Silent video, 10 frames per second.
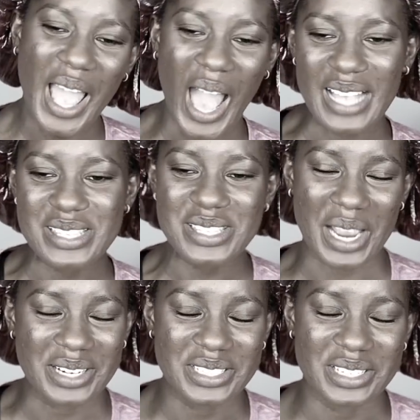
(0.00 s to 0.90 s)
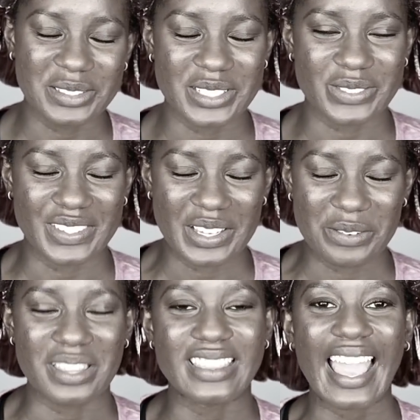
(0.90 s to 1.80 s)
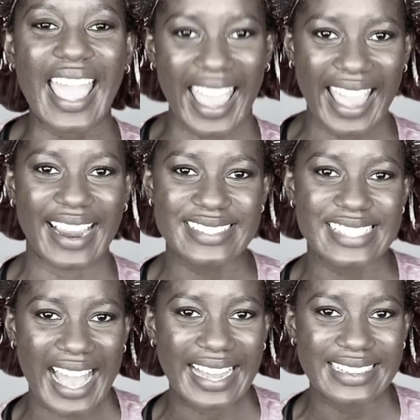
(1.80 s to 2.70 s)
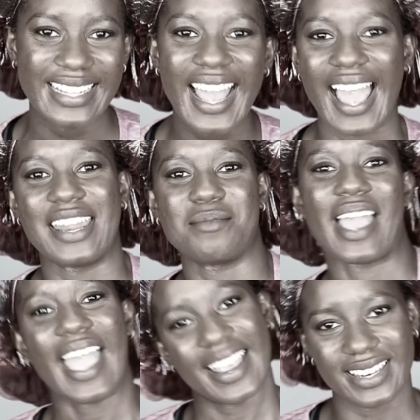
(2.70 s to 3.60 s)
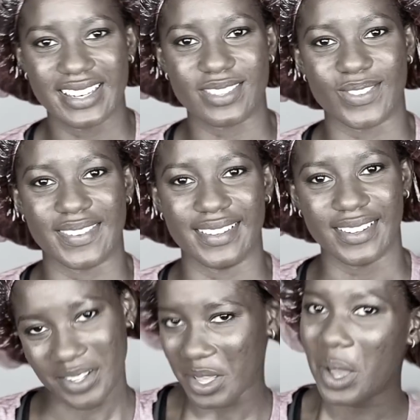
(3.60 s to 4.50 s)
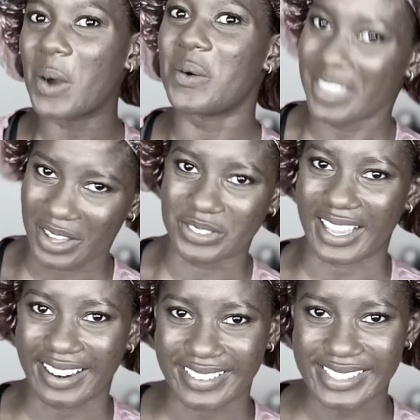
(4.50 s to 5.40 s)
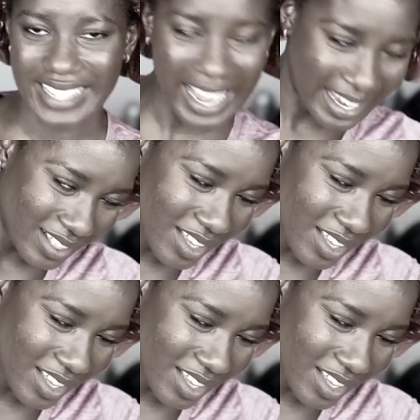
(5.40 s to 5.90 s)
I started out this video with a hairstyle and I'm ending this video without a hairstyle.